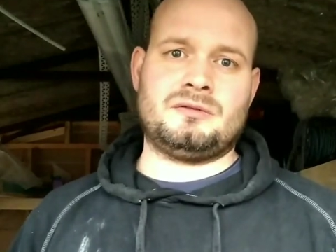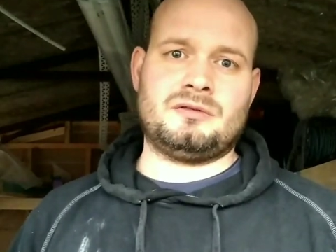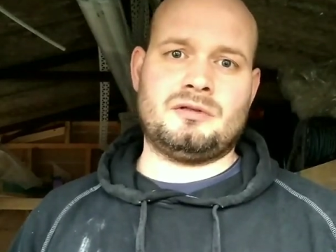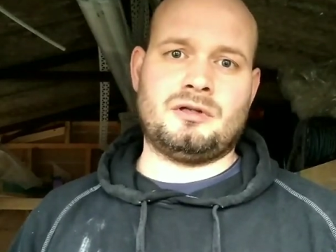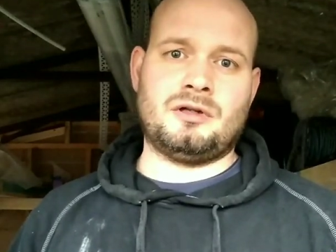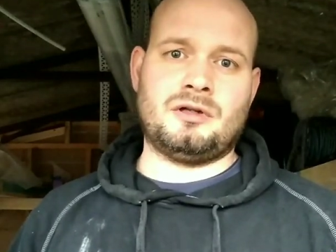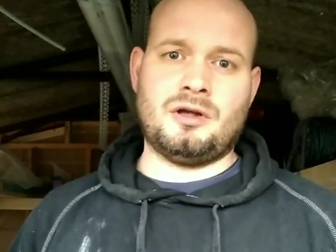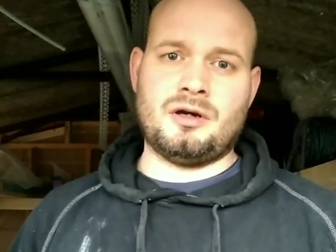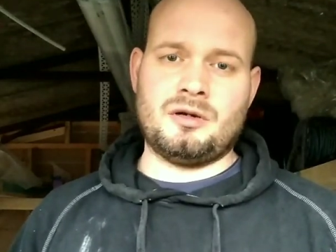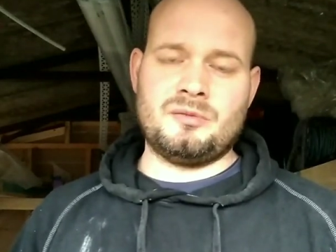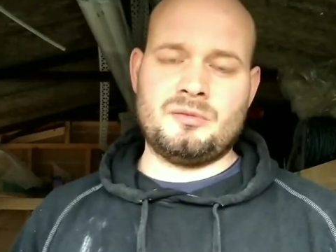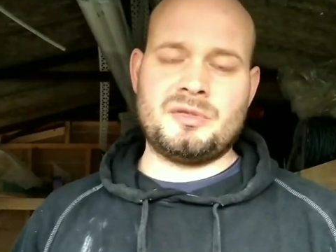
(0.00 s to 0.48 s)
a
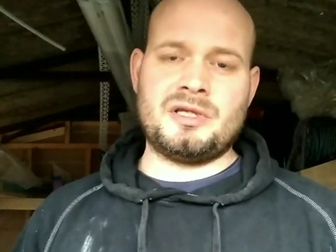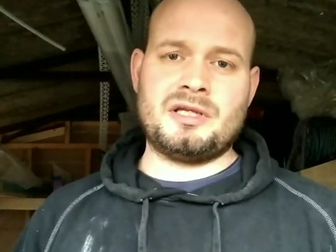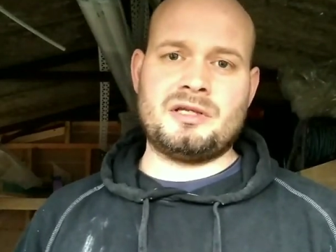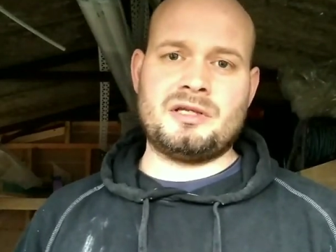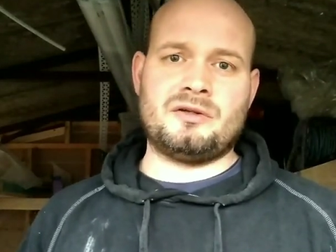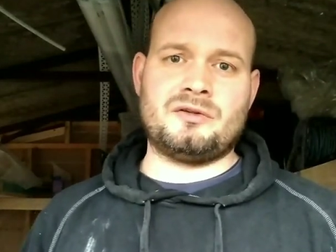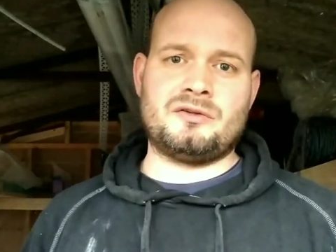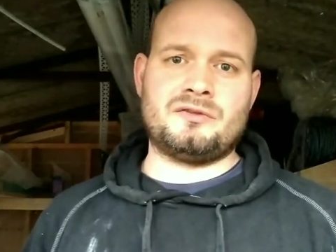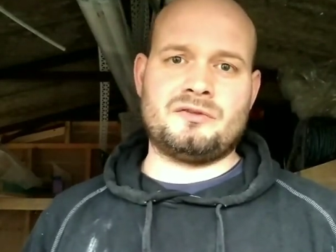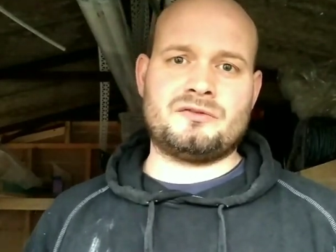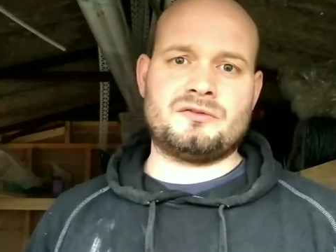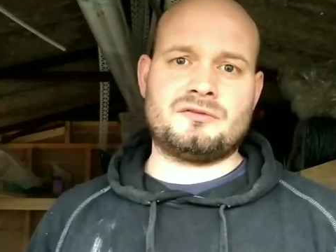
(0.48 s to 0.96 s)
lot of
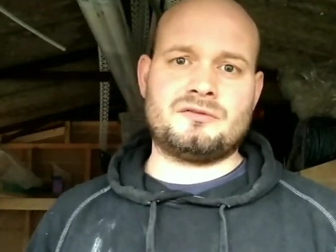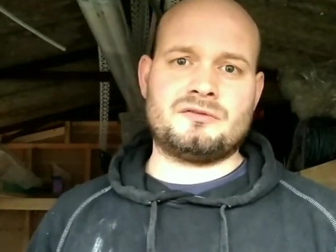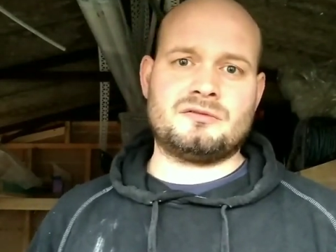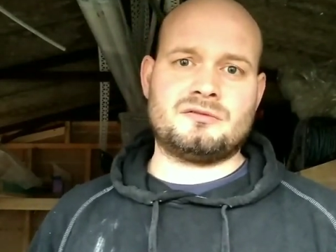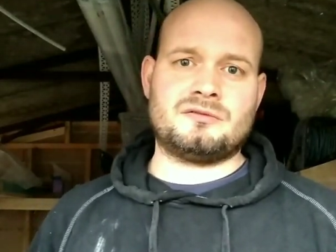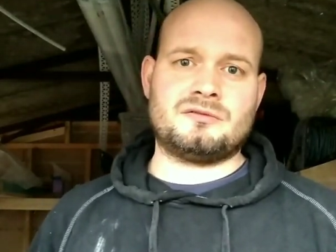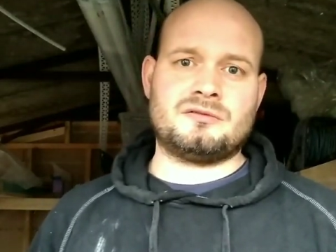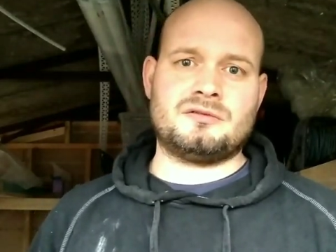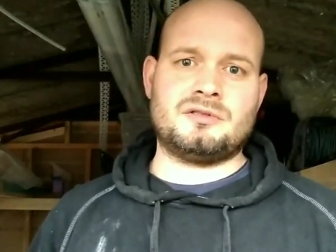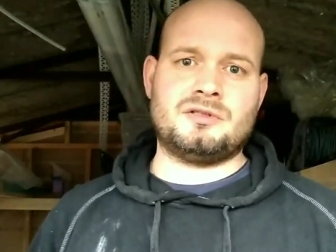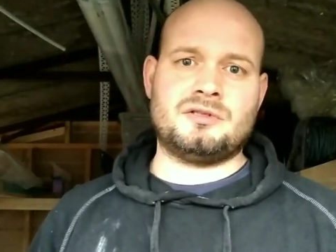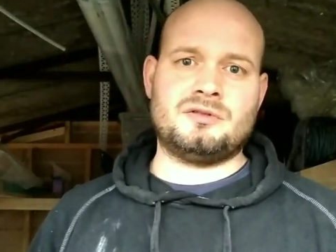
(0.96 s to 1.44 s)
meters,
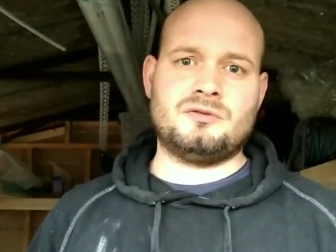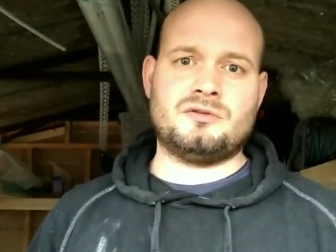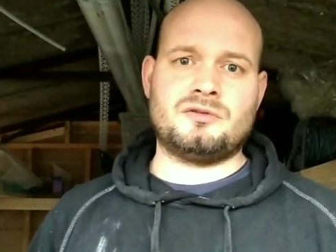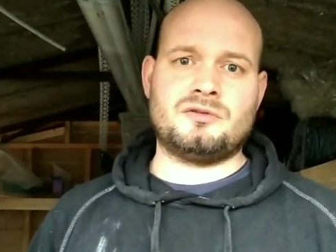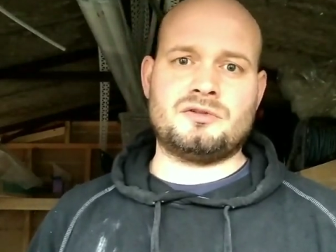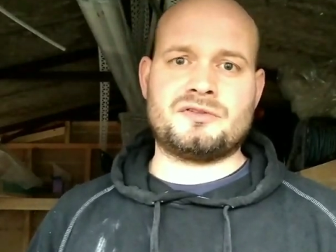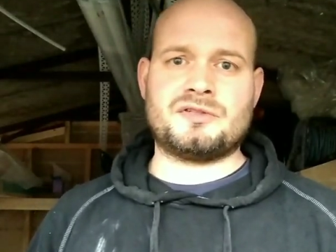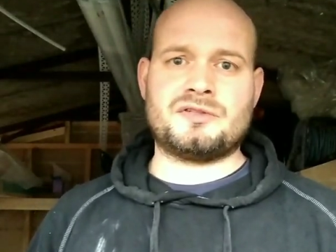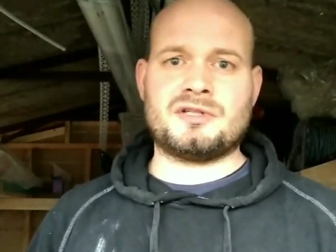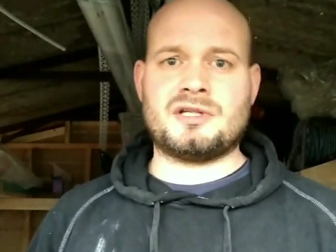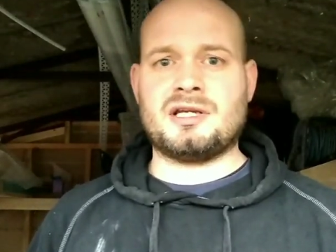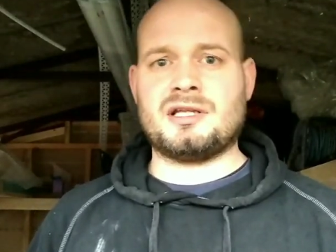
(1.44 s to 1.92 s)
in order
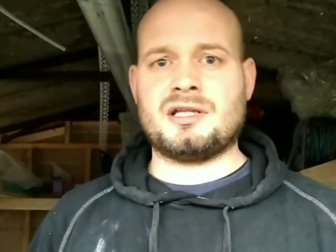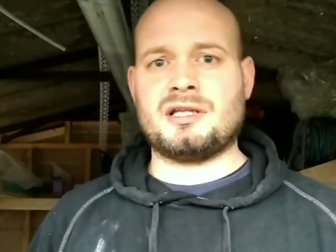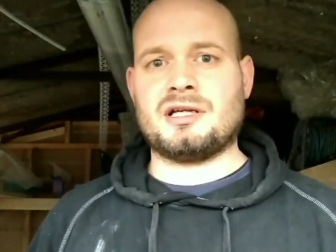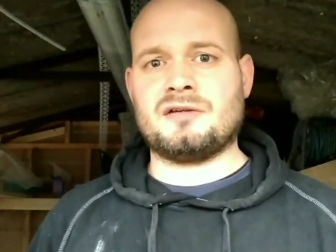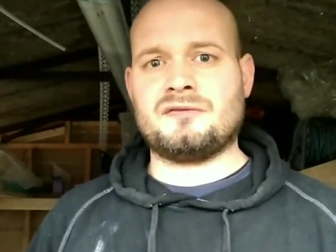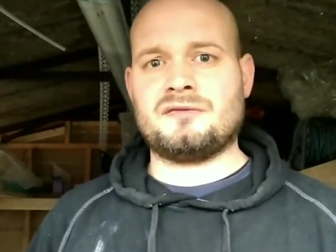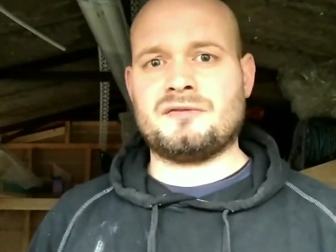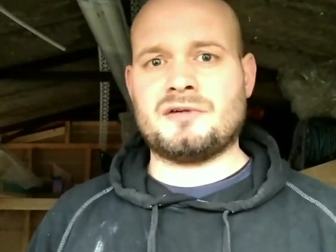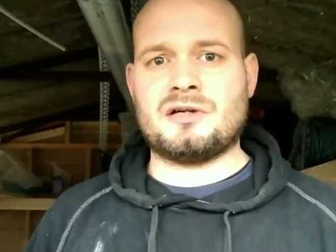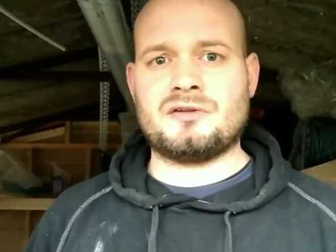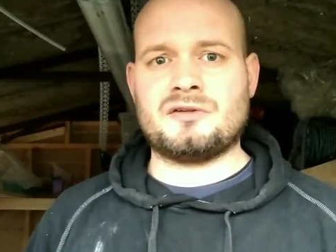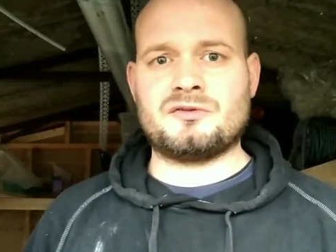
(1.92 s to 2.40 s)
to get that
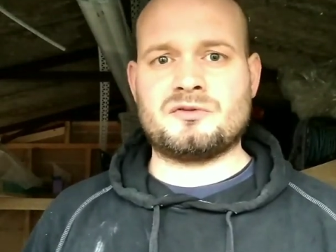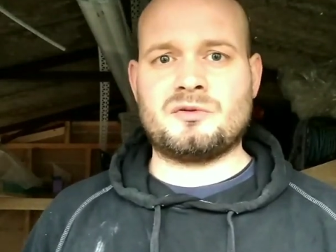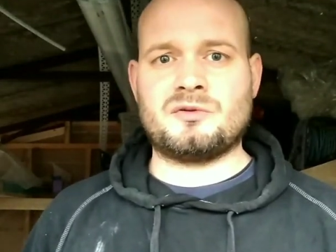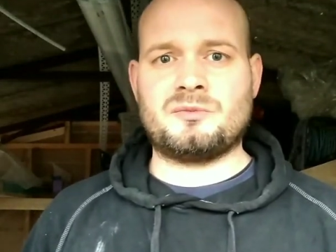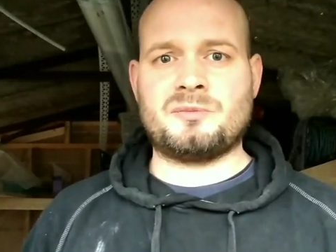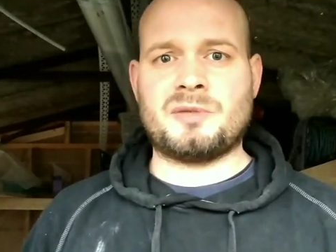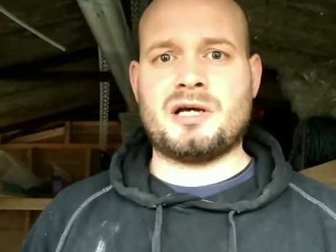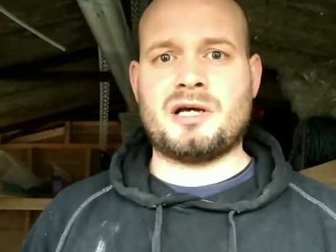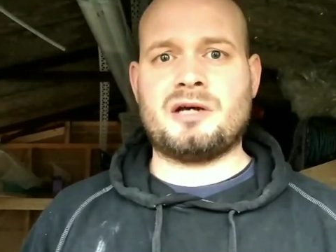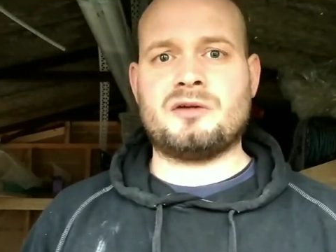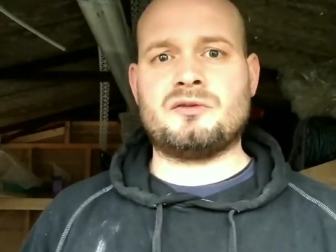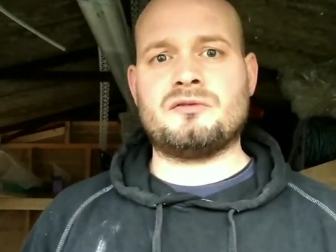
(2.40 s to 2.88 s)
£1,000
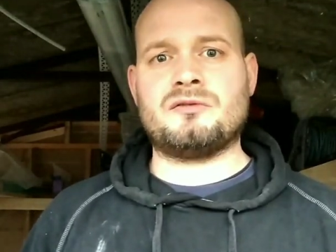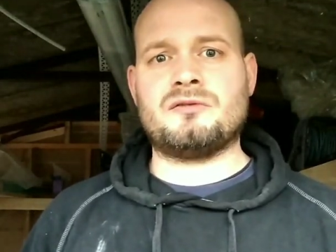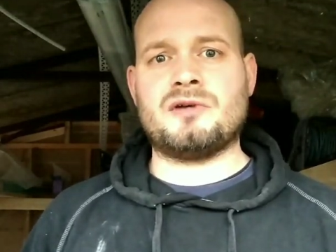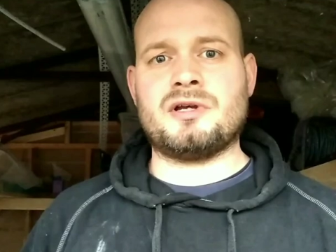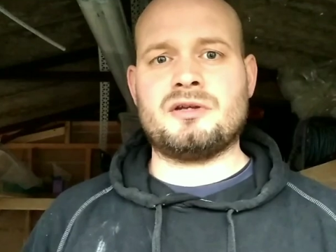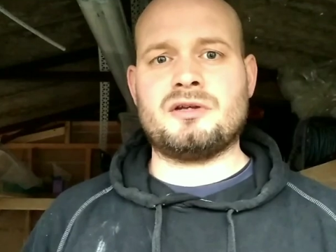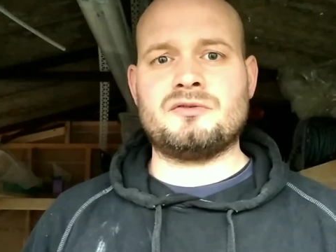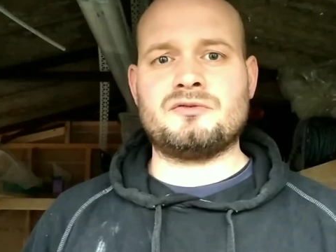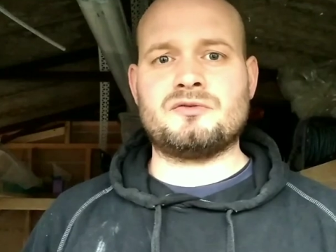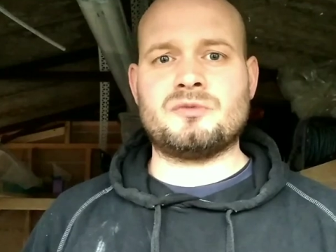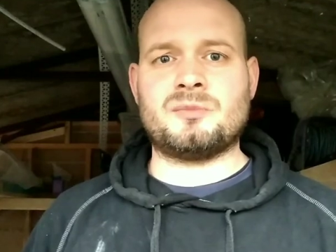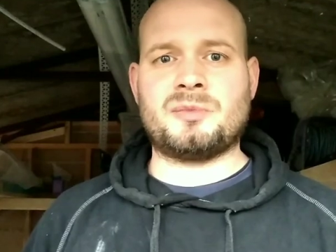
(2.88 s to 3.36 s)
or
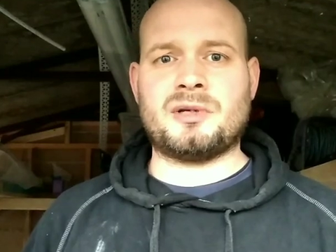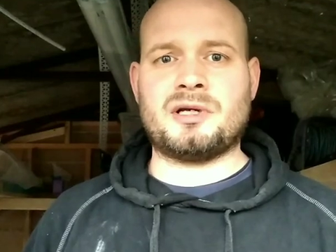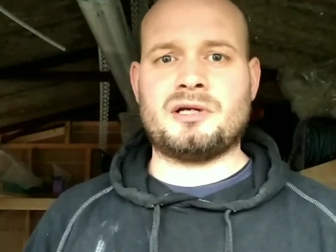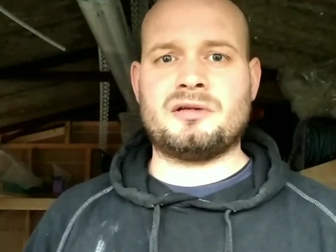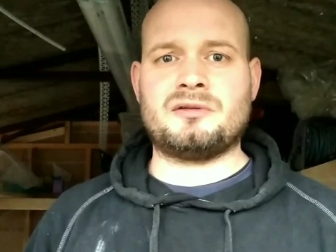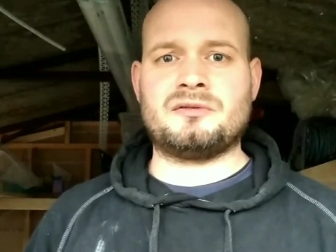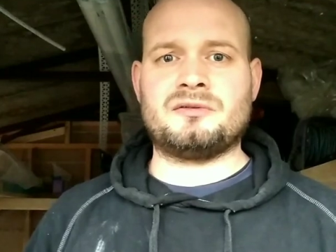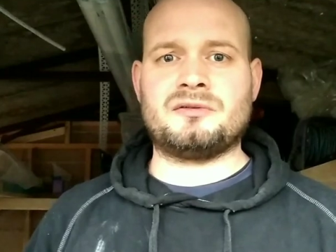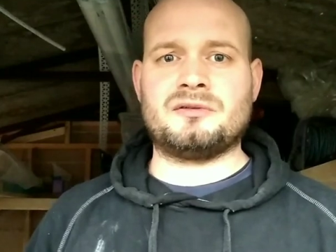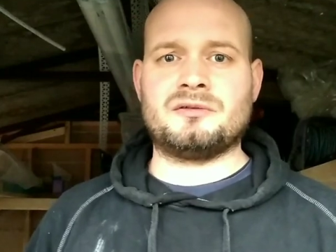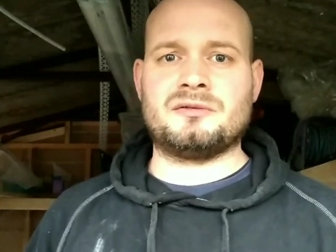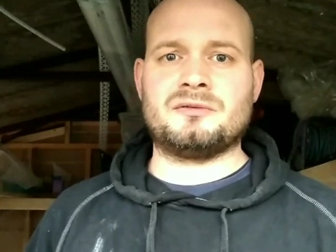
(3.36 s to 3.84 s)

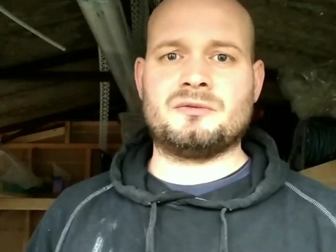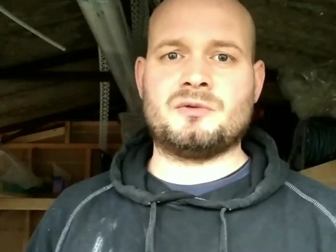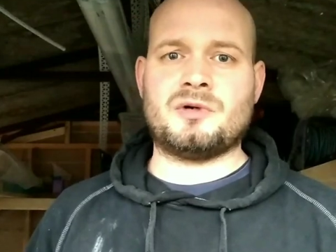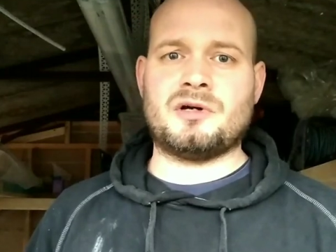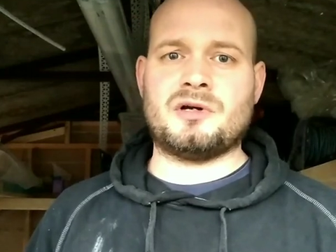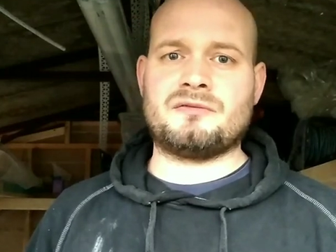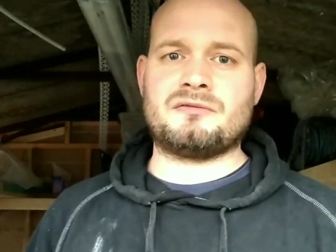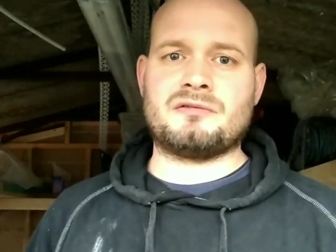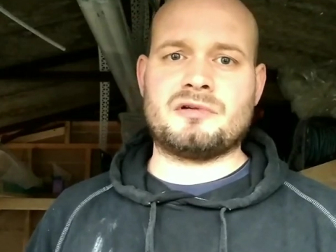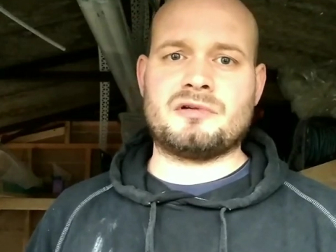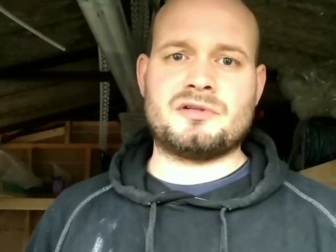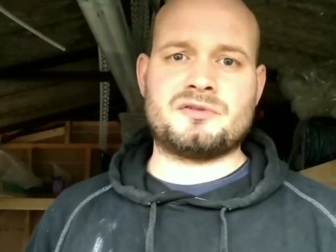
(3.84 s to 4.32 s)
£800,
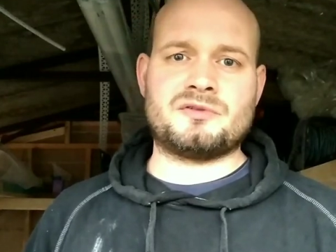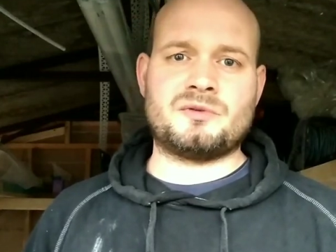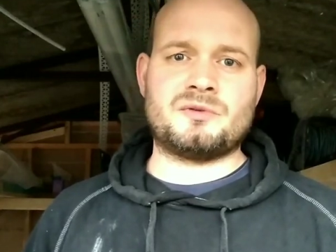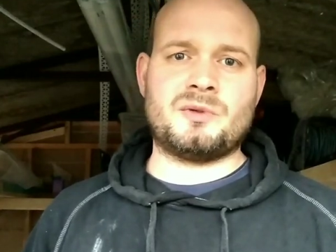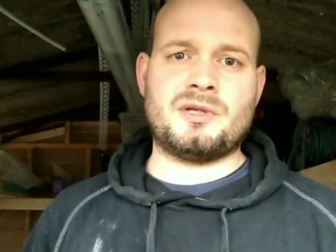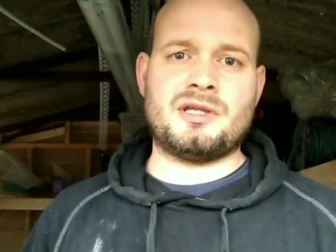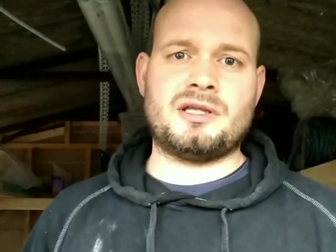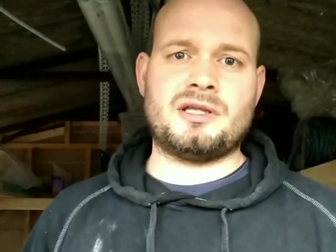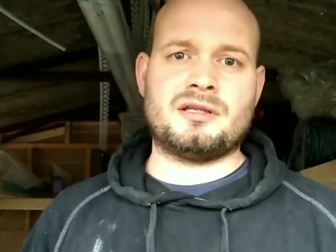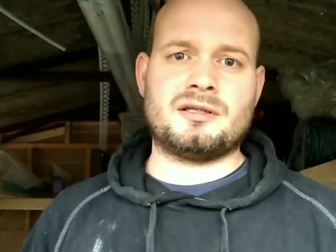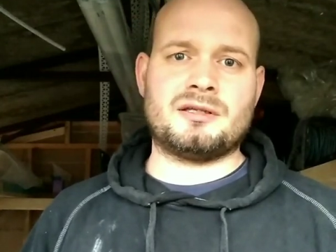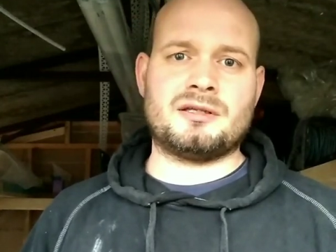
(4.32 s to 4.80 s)
whatever it is, a
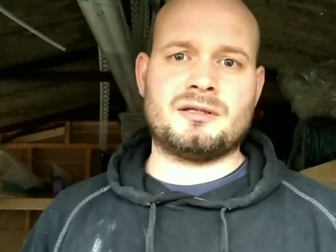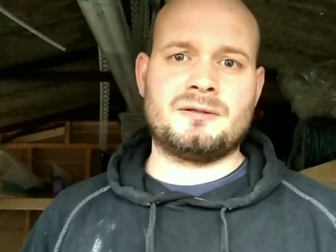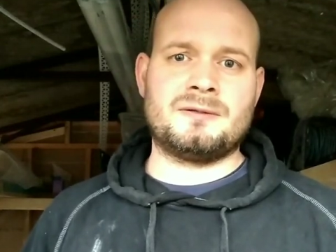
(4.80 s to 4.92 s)
week.